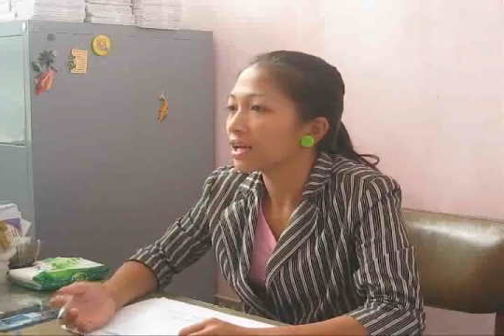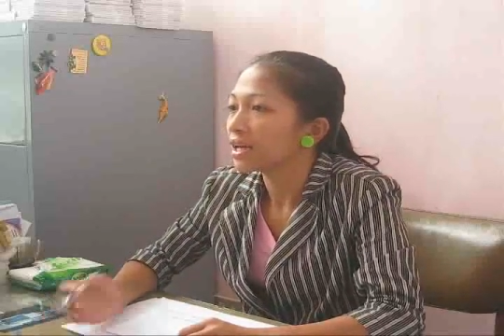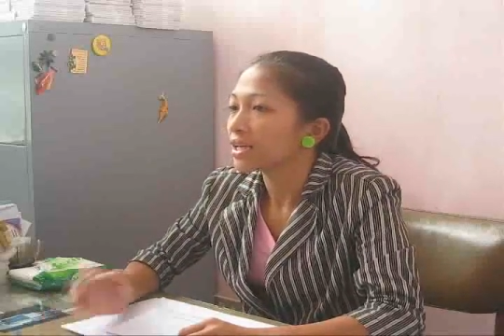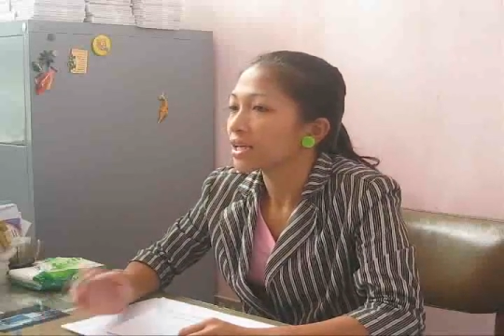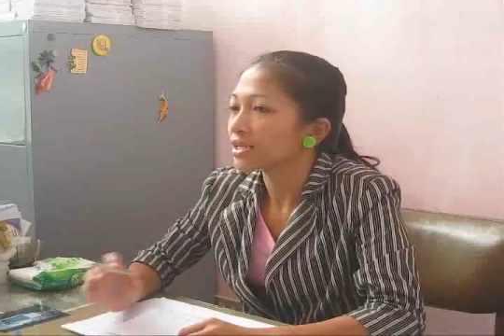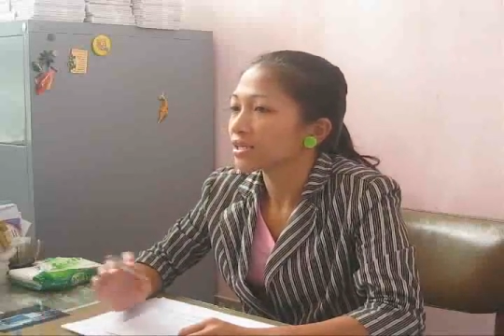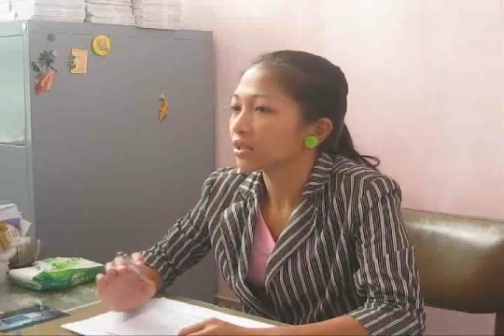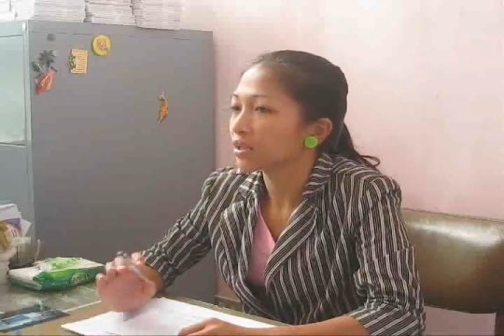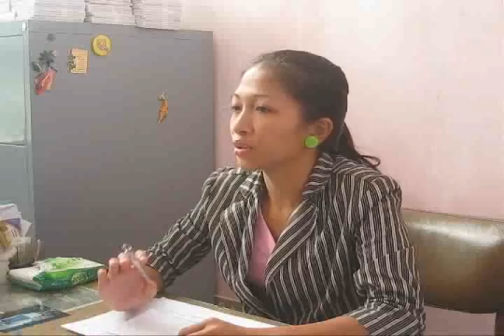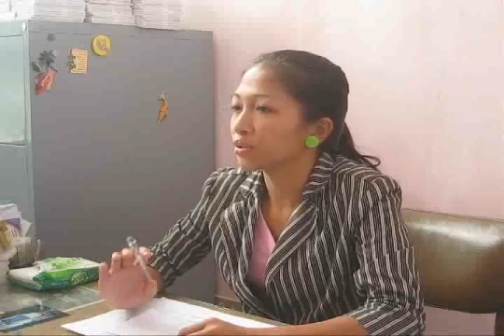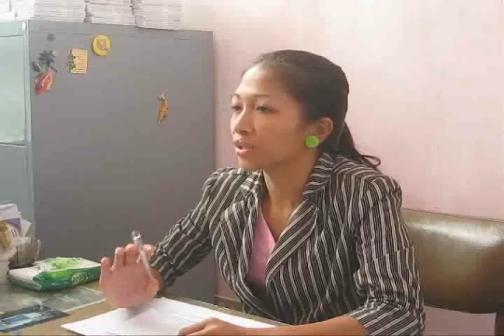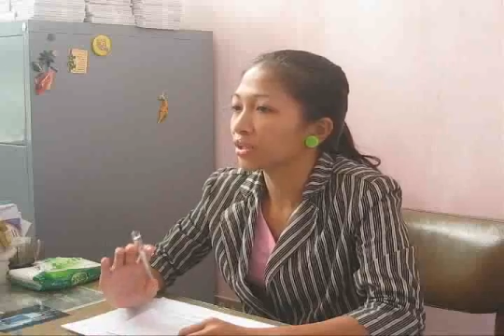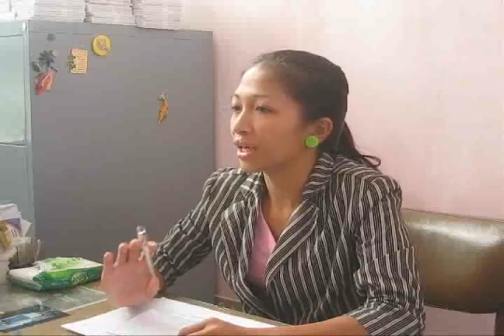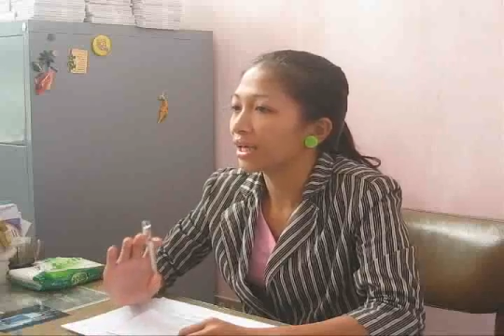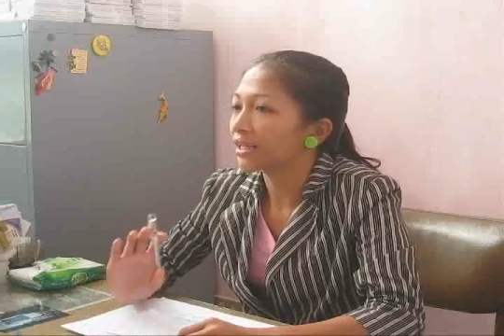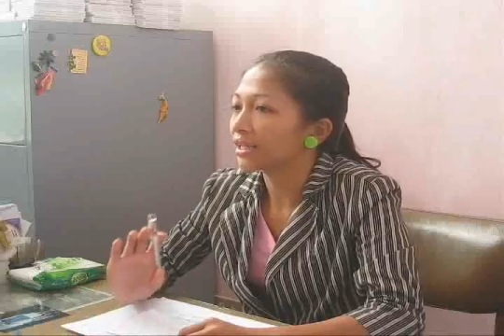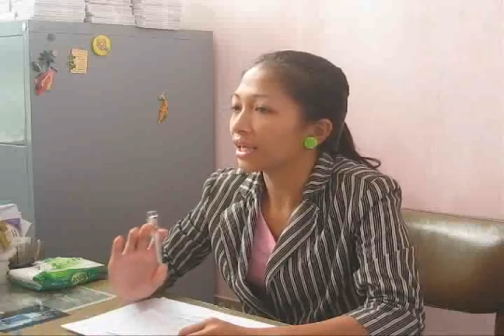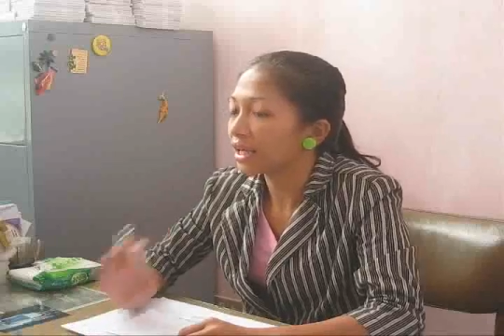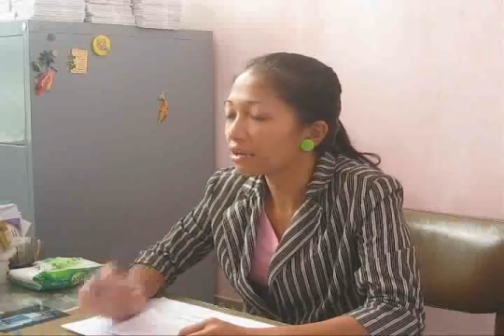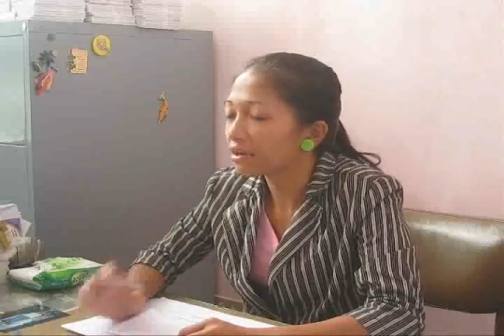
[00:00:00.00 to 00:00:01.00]
So
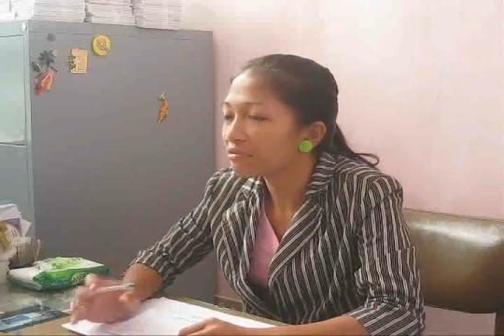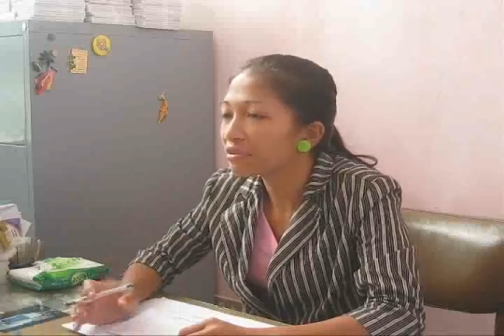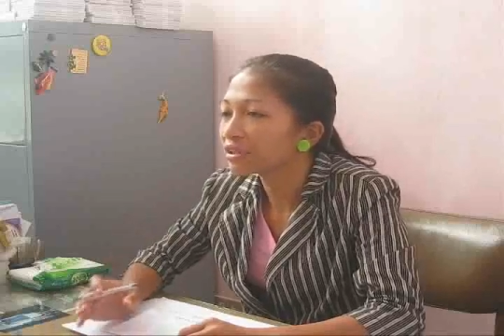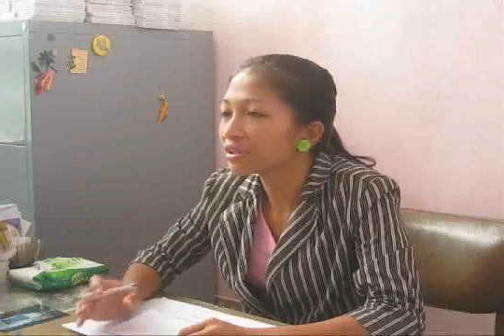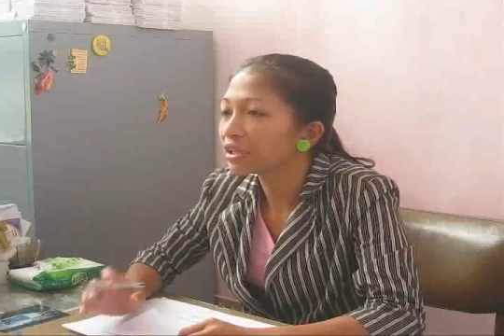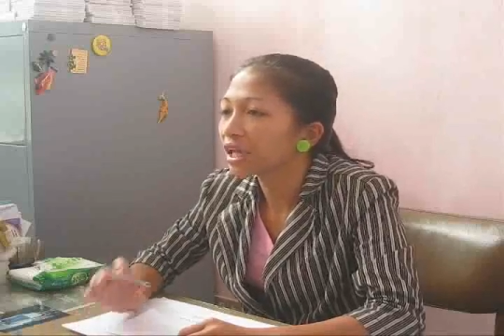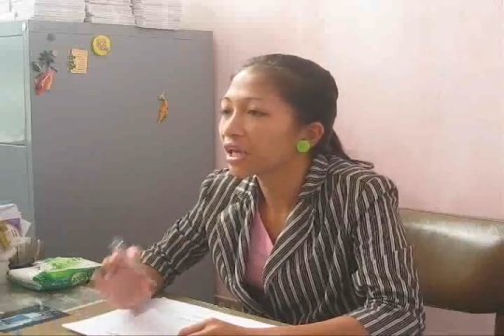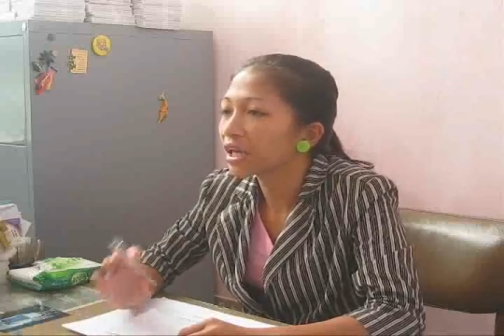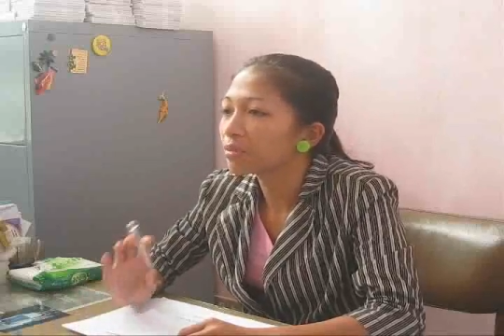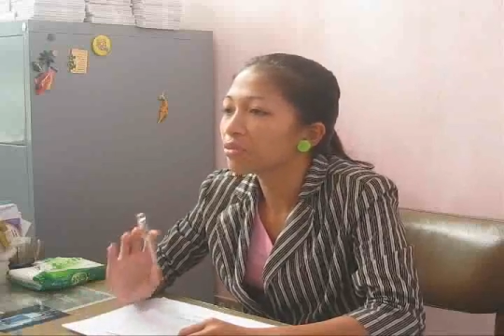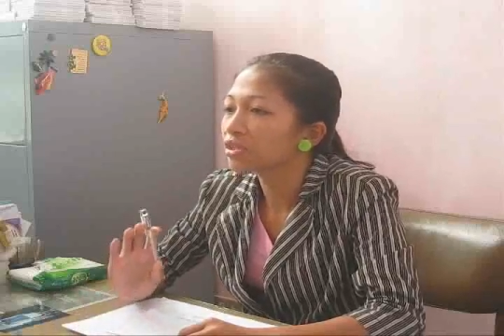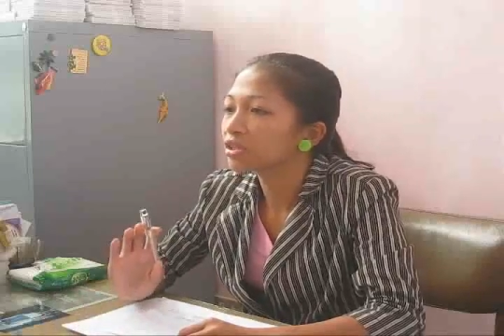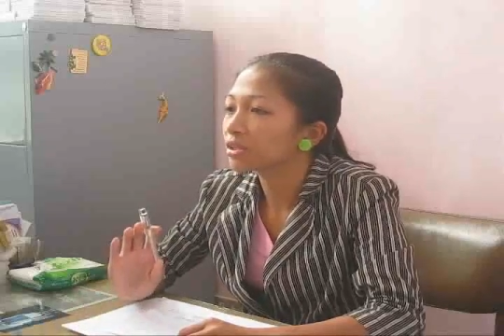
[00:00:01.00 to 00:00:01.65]
that every time you